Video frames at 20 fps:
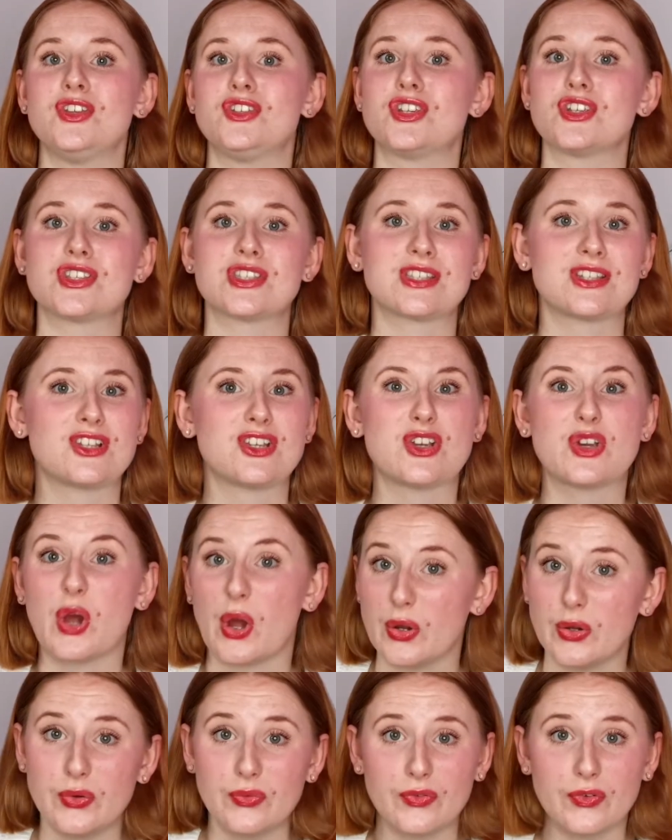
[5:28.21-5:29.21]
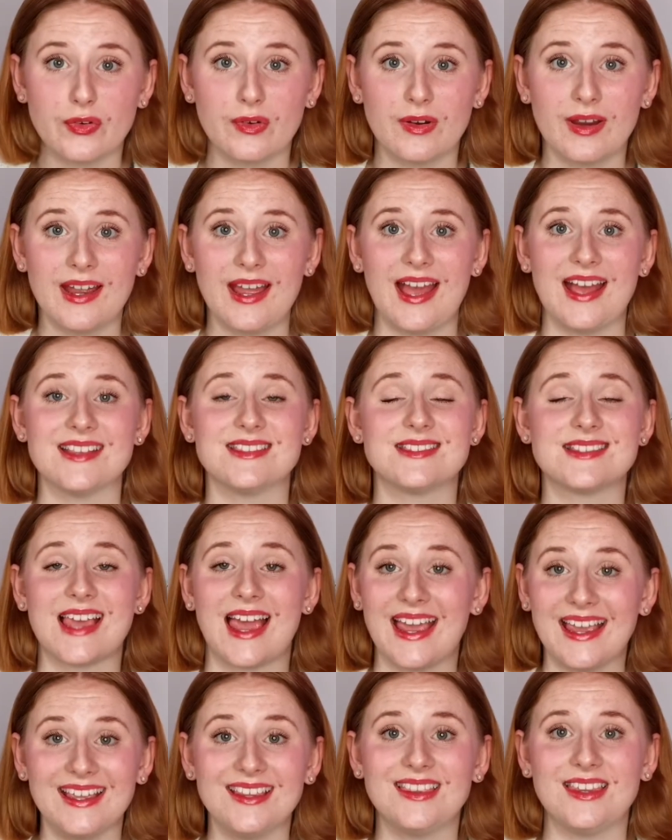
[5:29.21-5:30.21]
Just go for it and
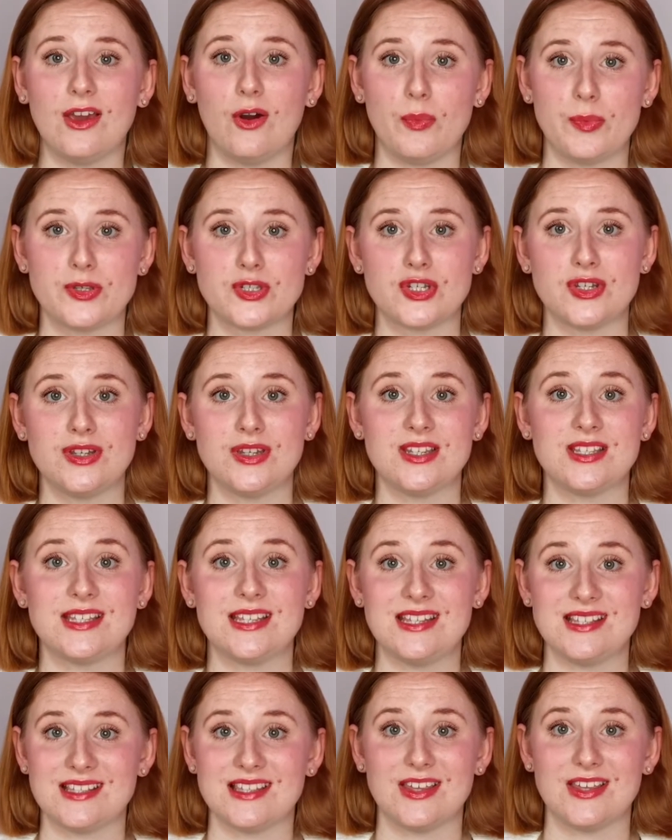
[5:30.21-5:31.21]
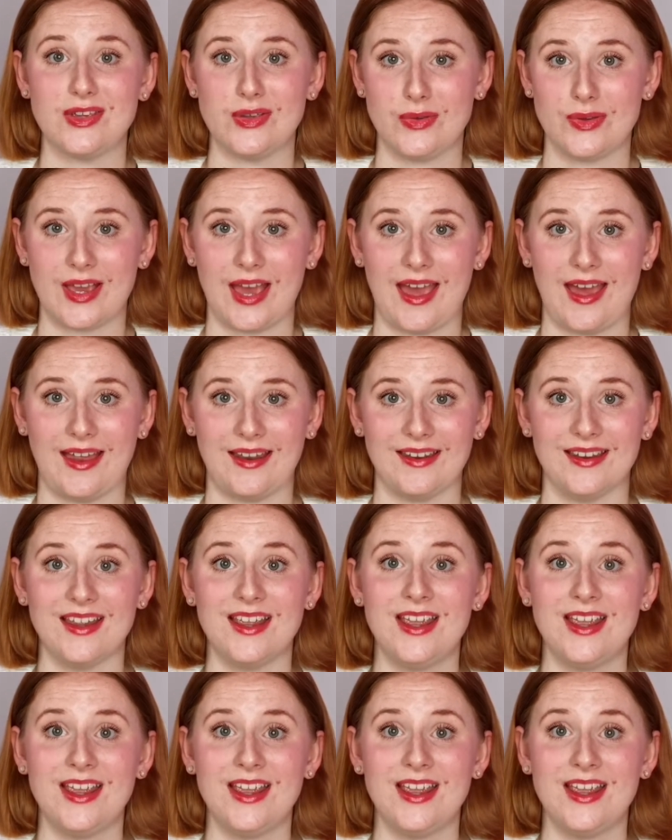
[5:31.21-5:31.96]
take the opportunities that you can.